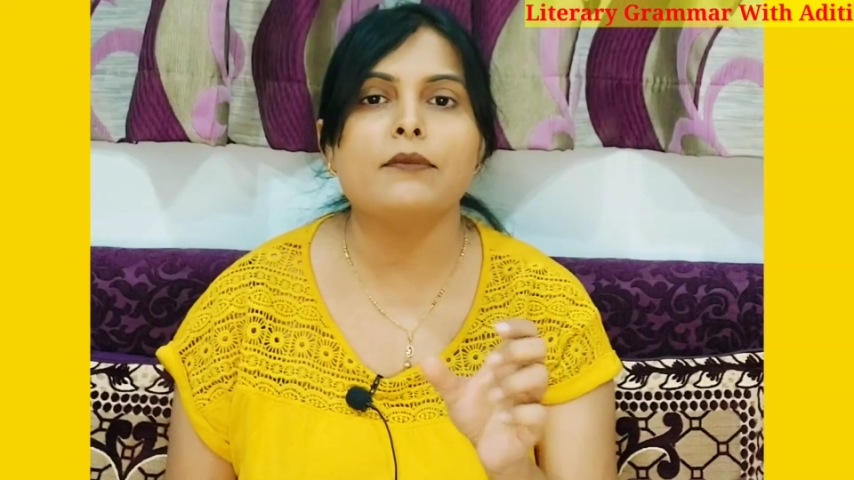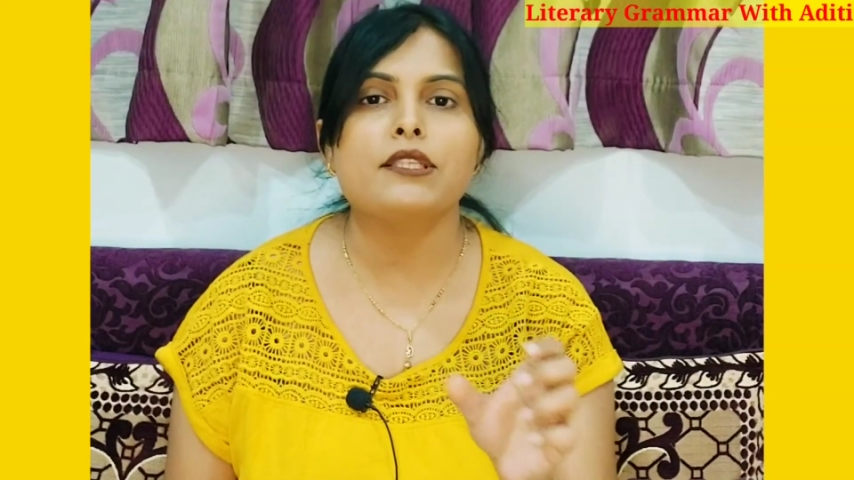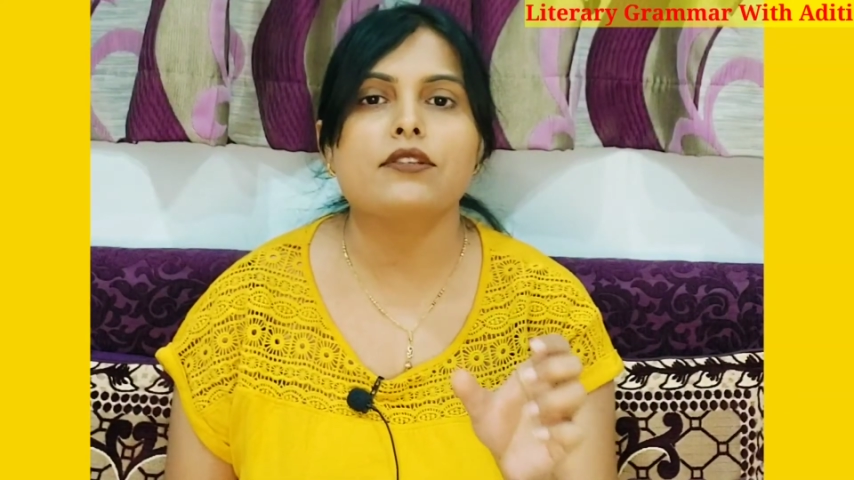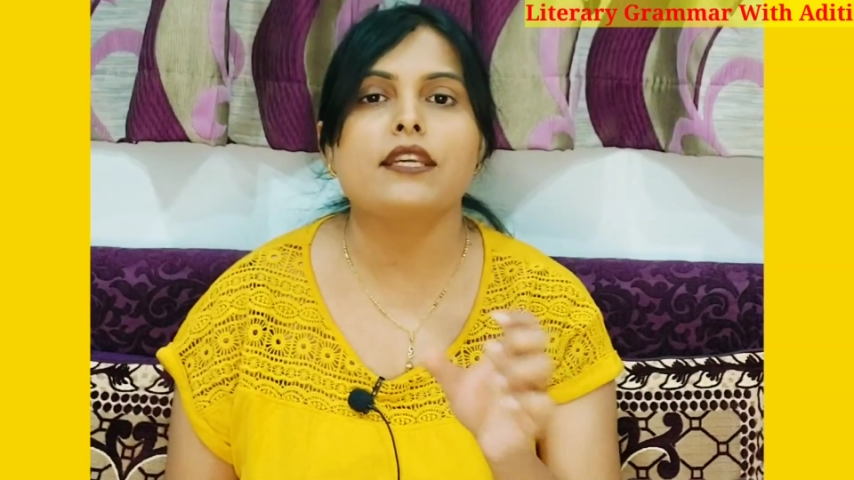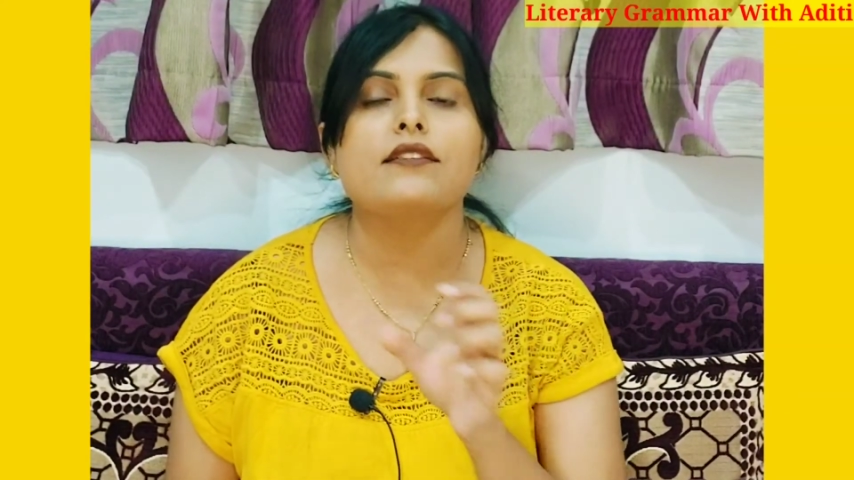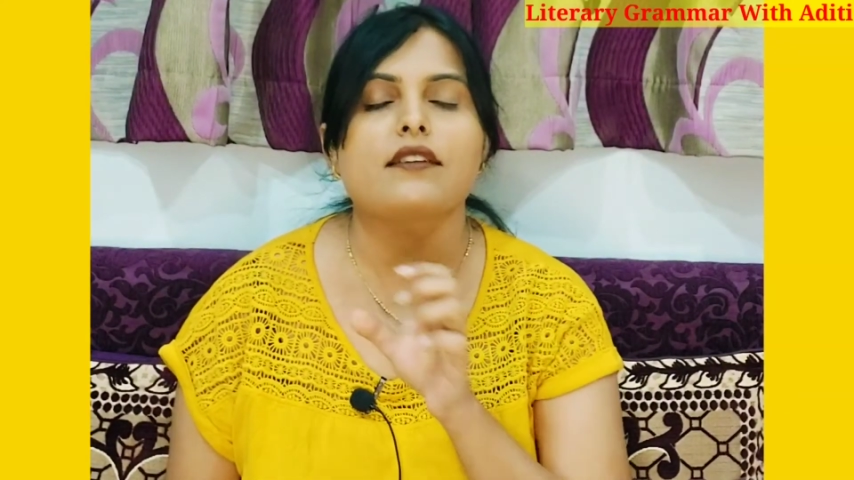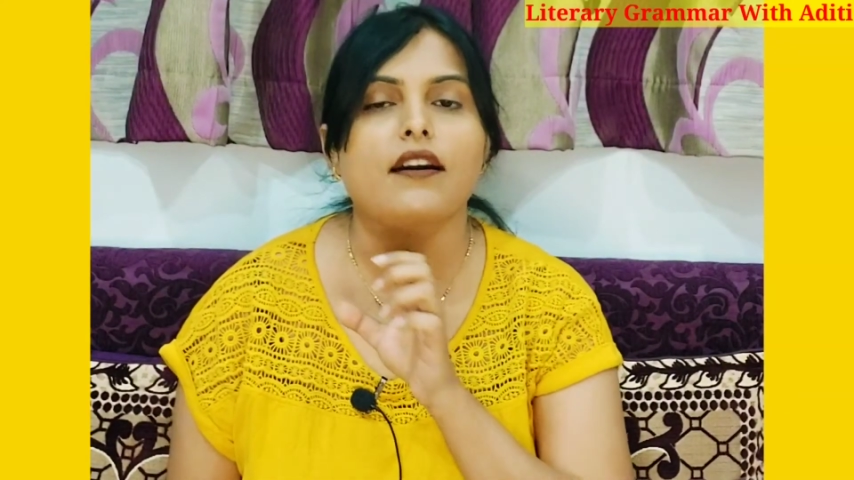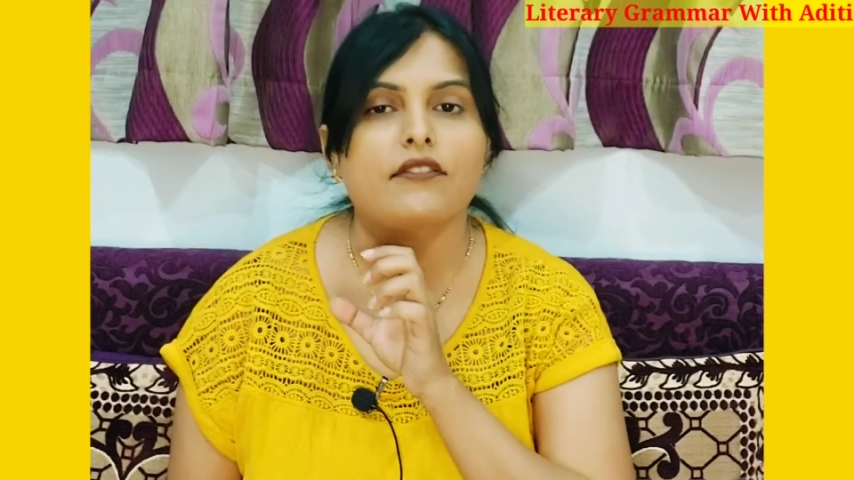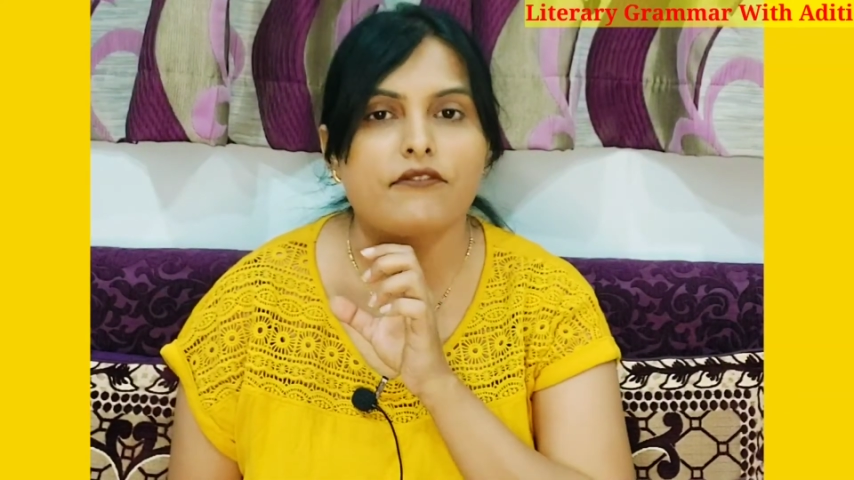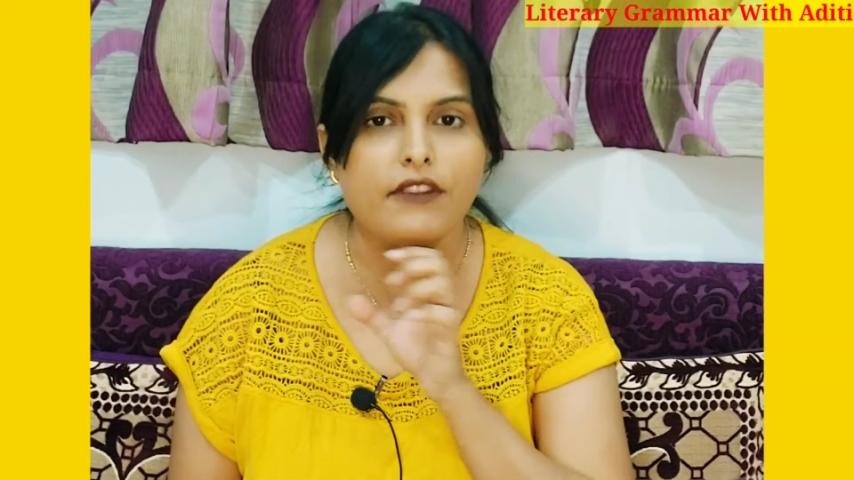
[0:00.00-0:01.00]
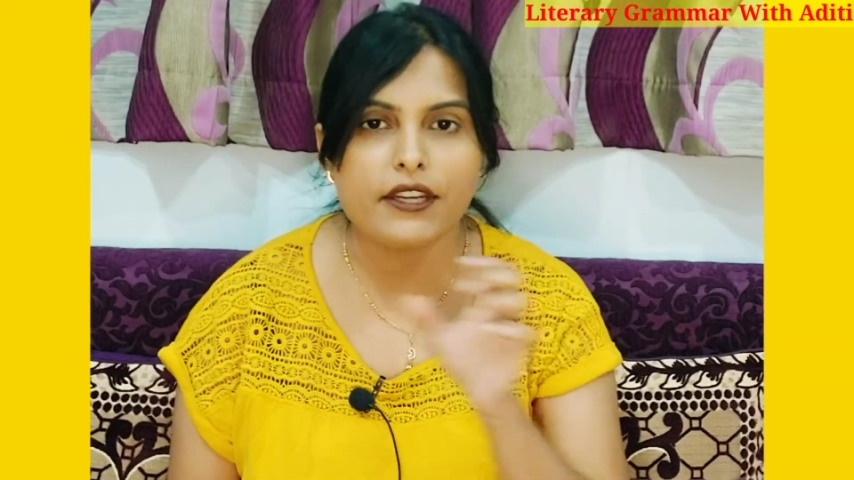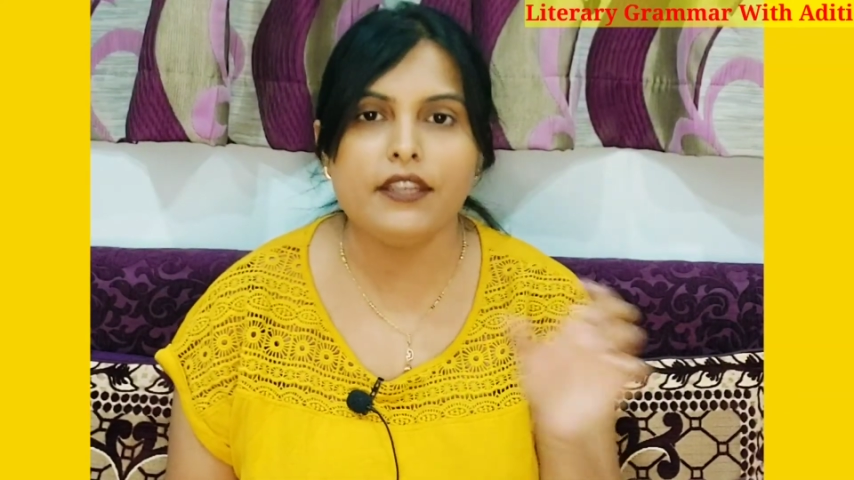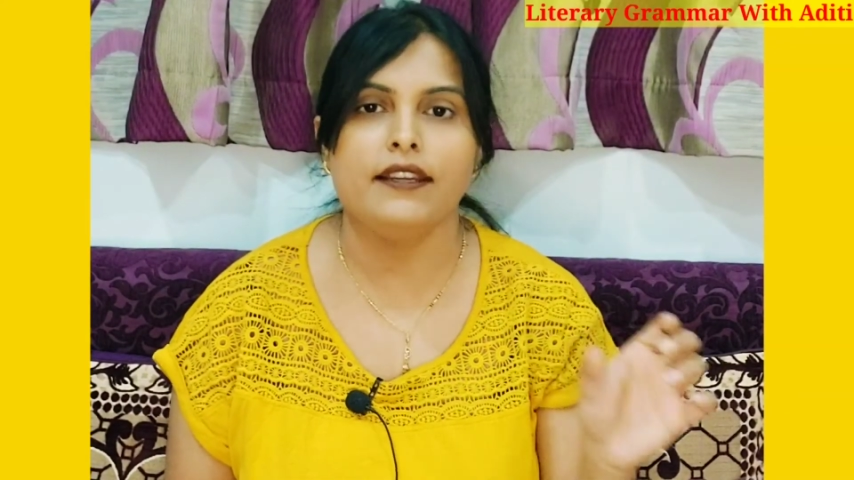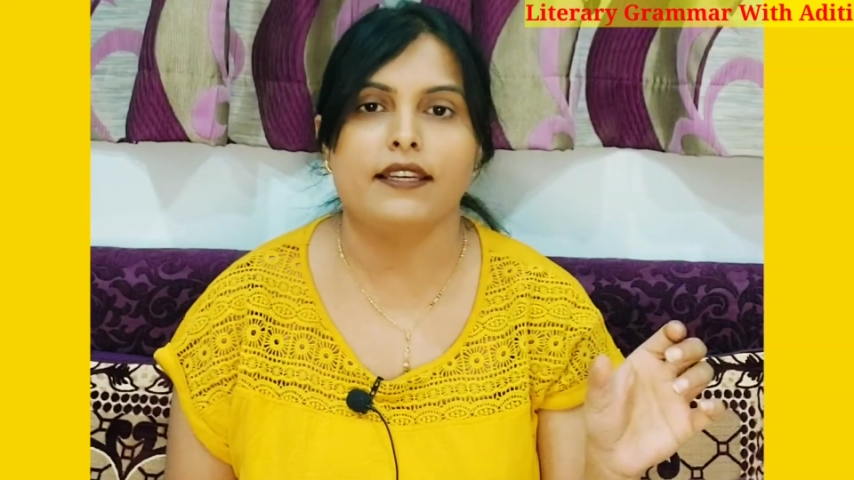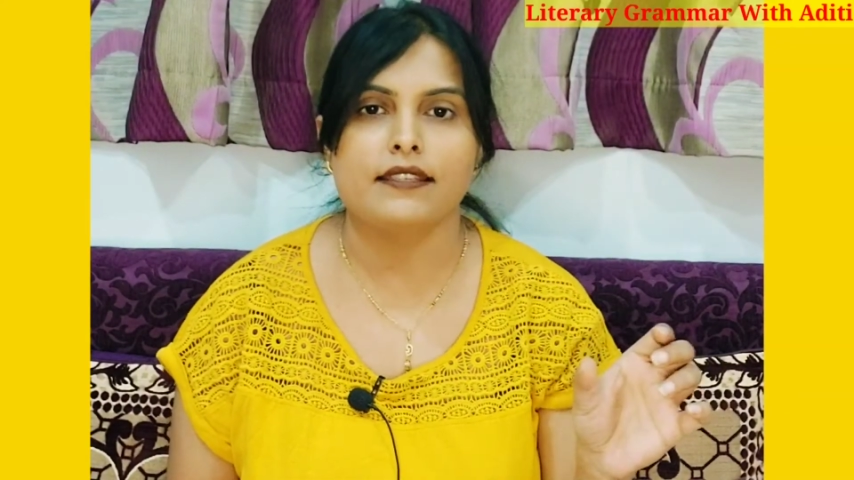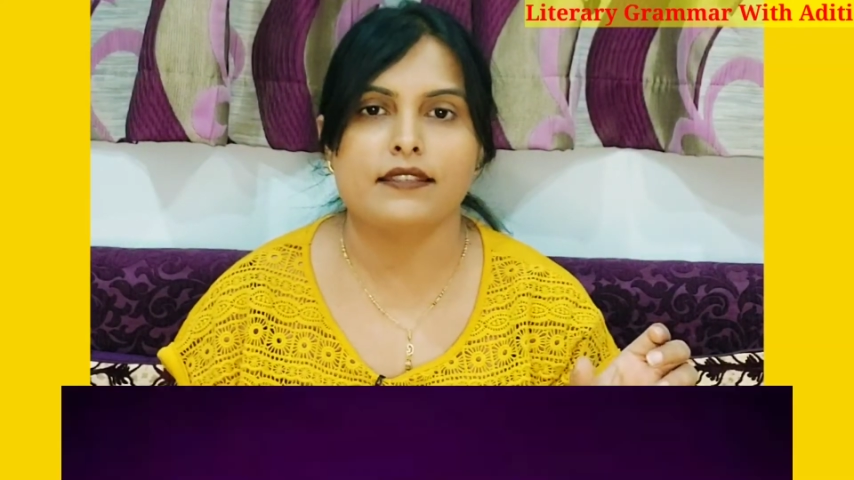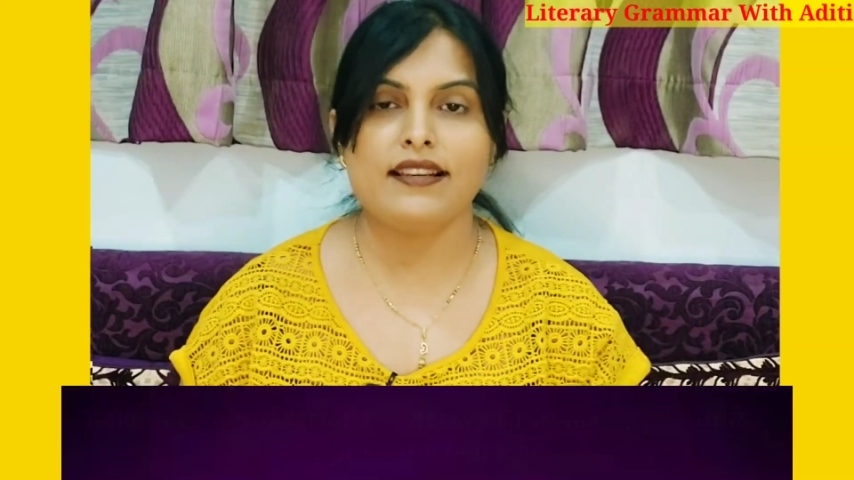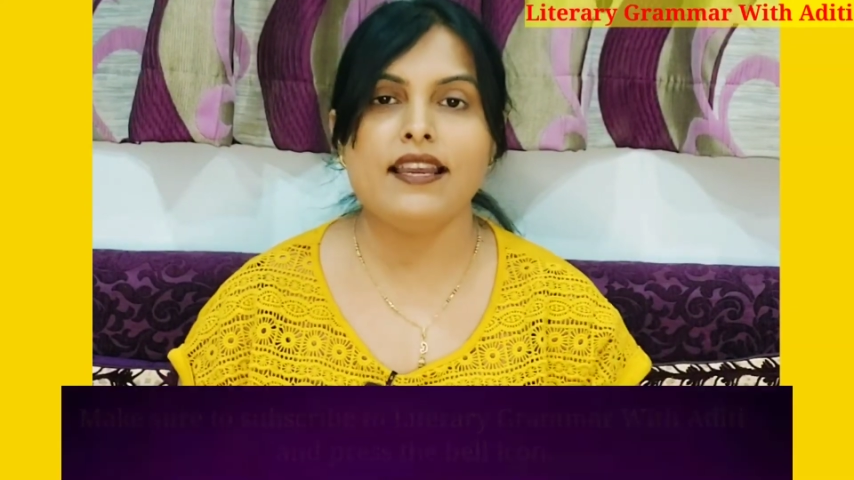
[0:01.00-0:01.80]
mistakes are very less.